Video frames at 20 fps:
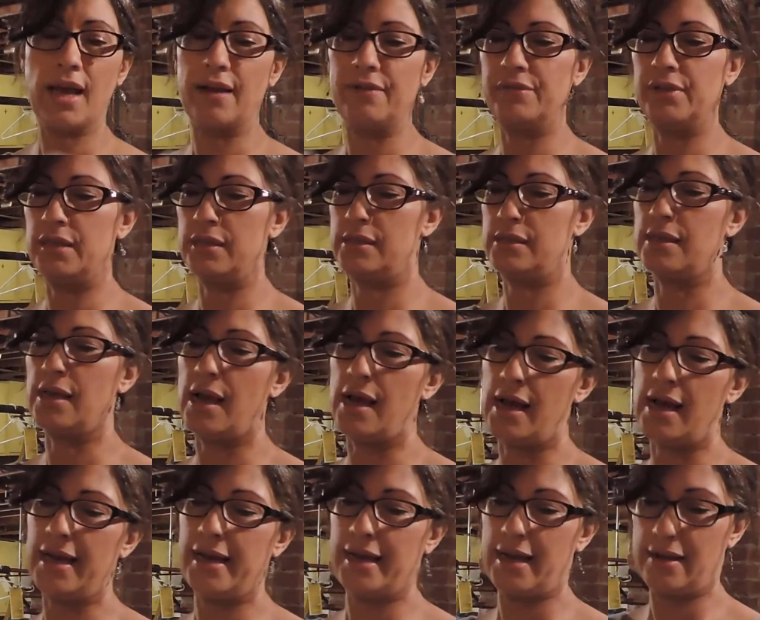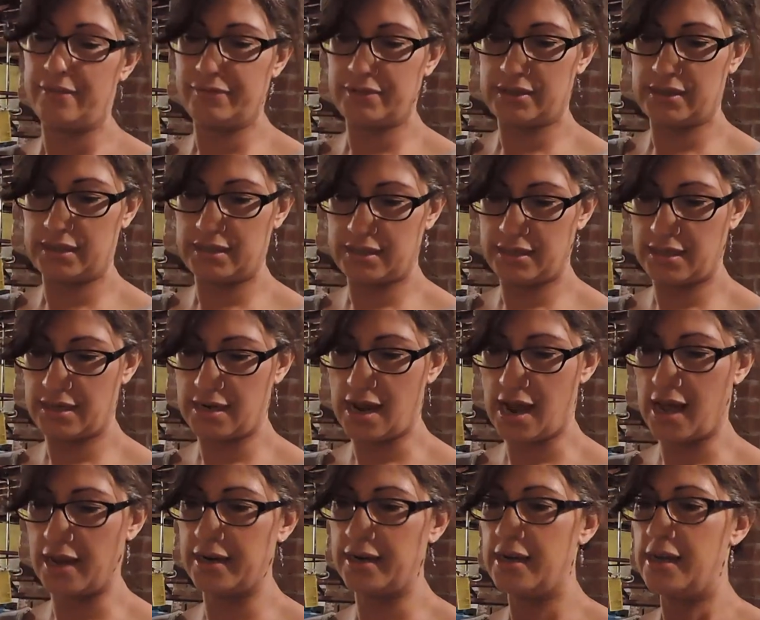have this, I obviously did
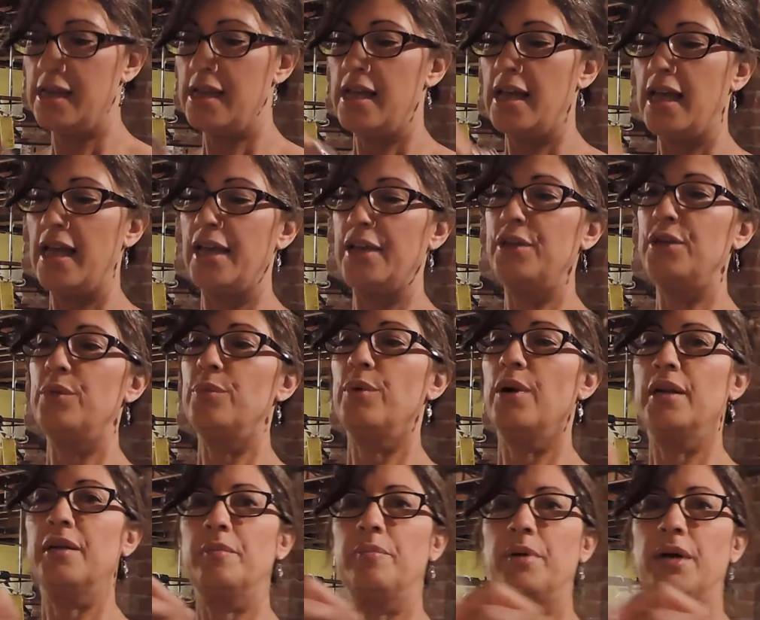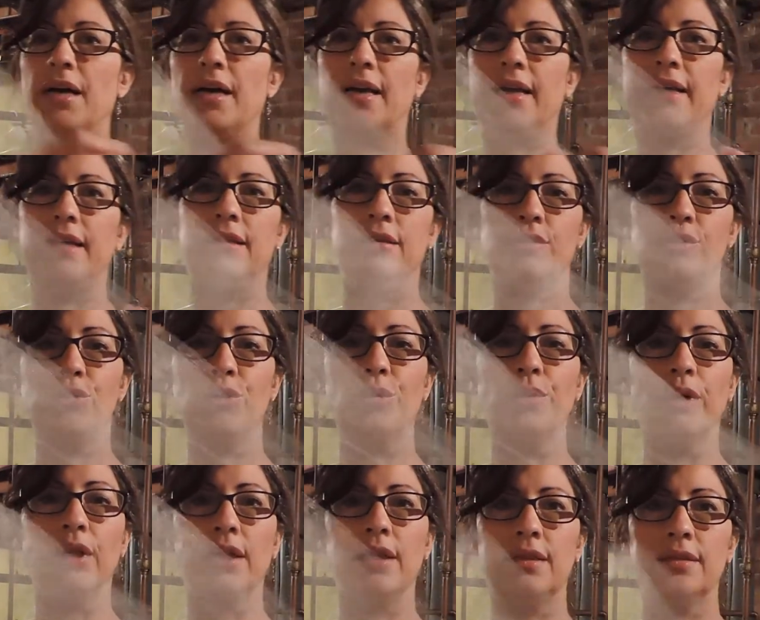not. And you want to buy
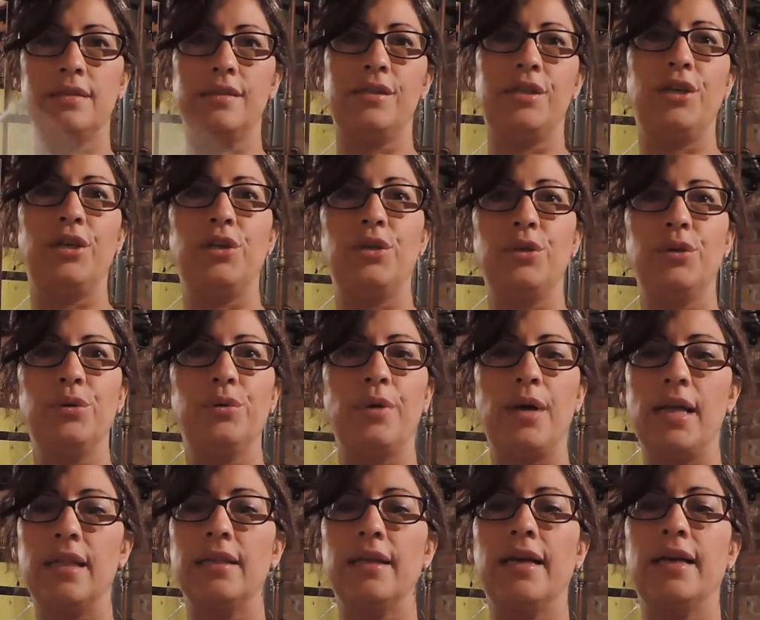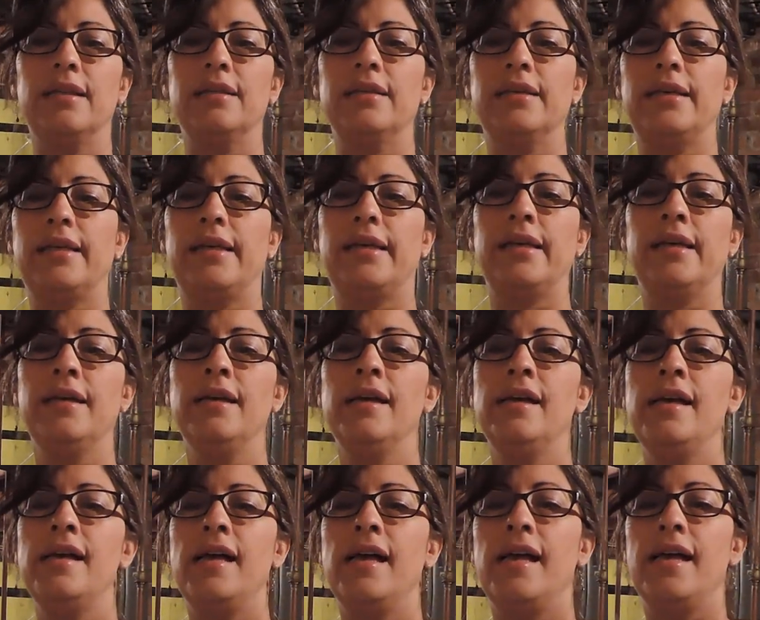tulle, T-U-L-L-E.
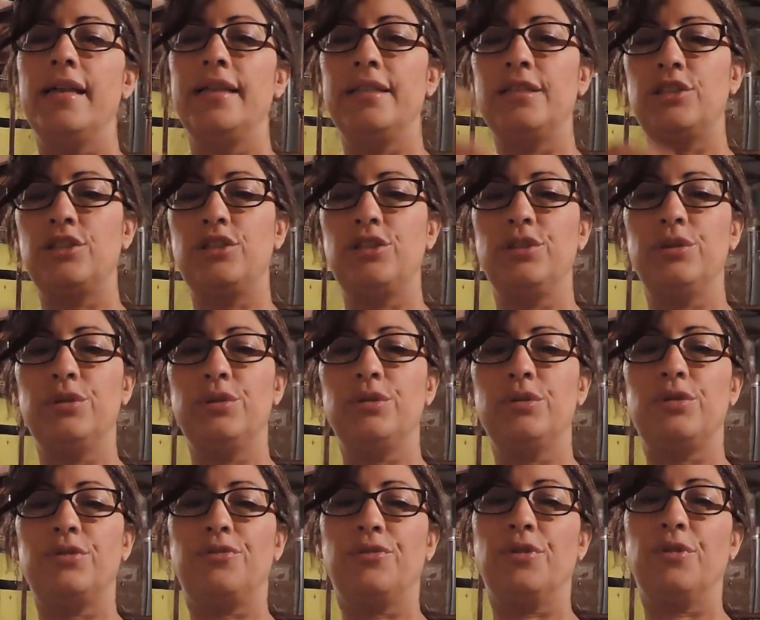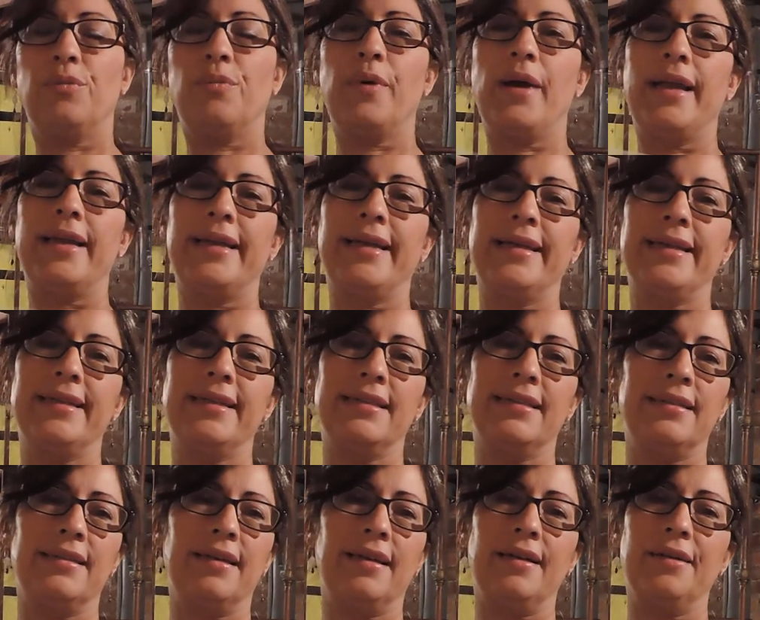And it's used for
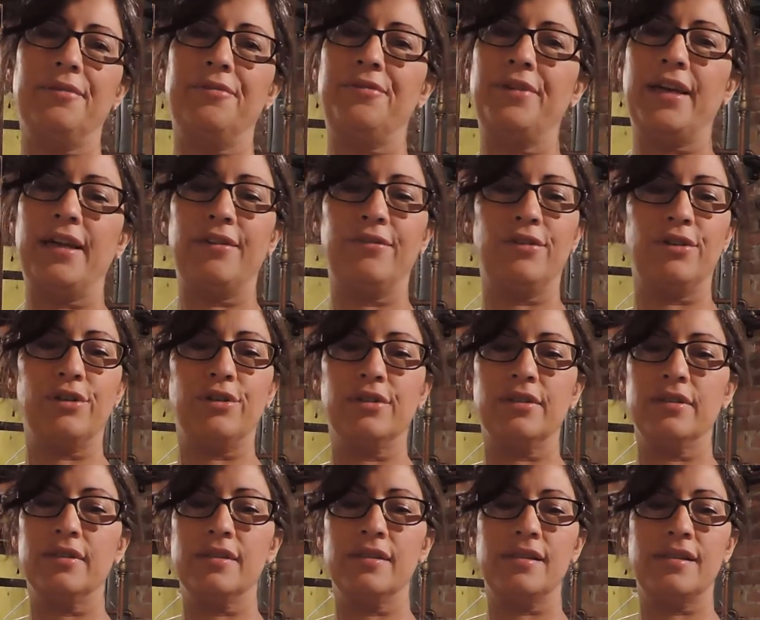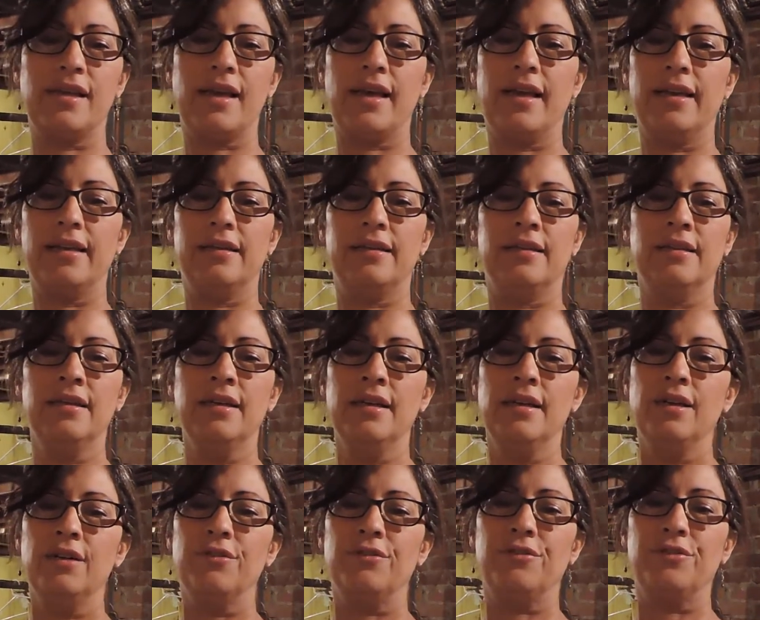wedding favors and
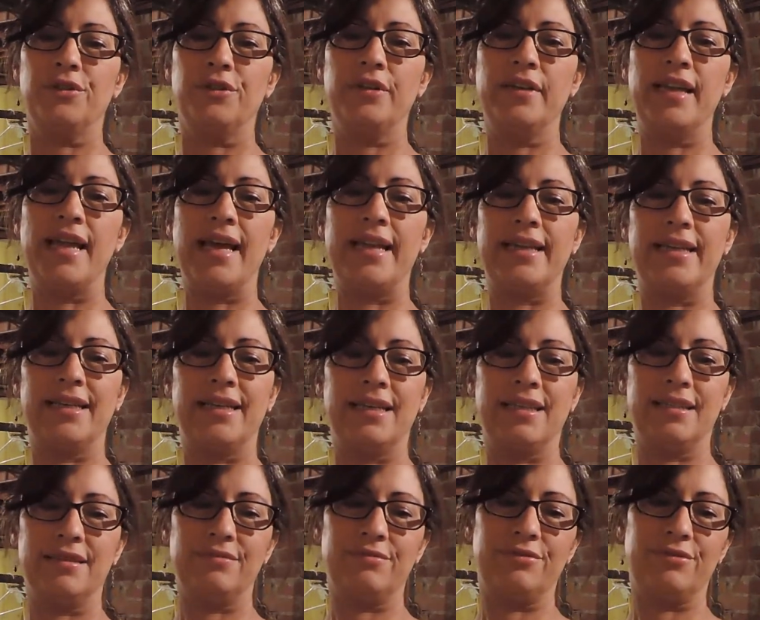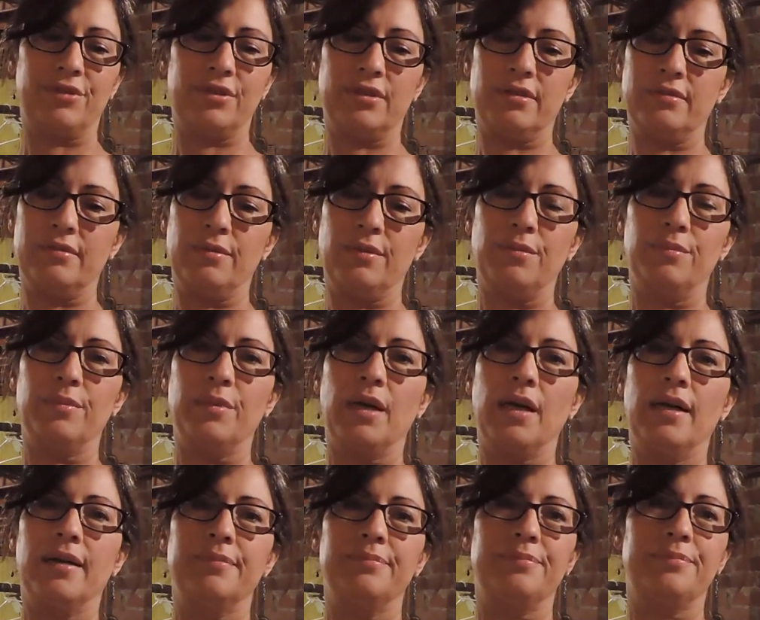for netting and for
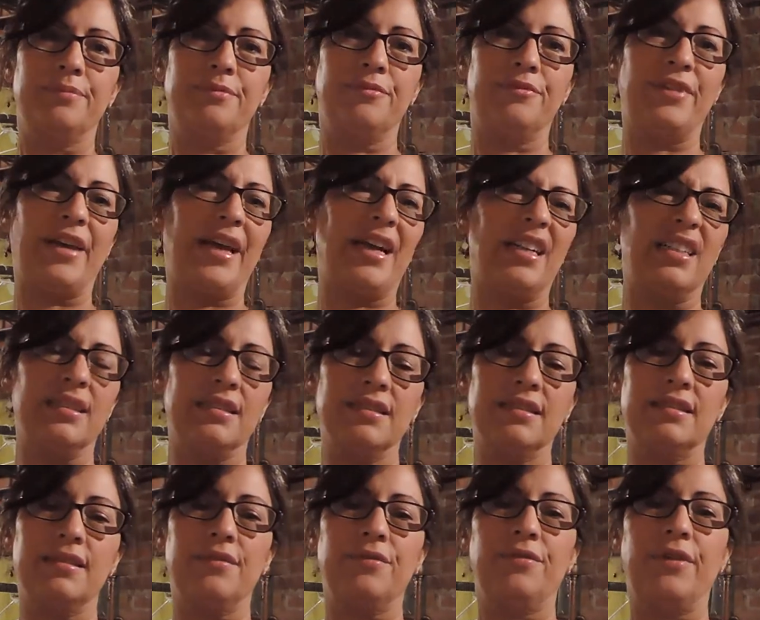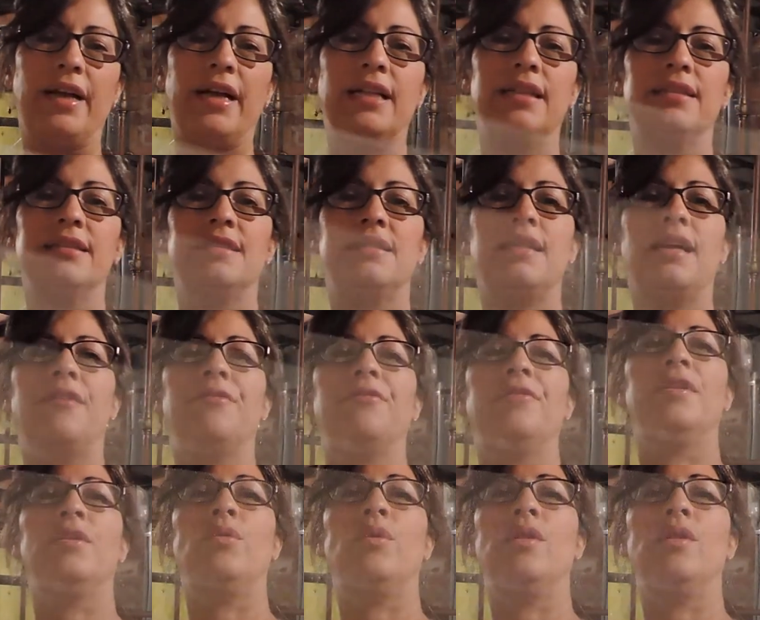veil stuff and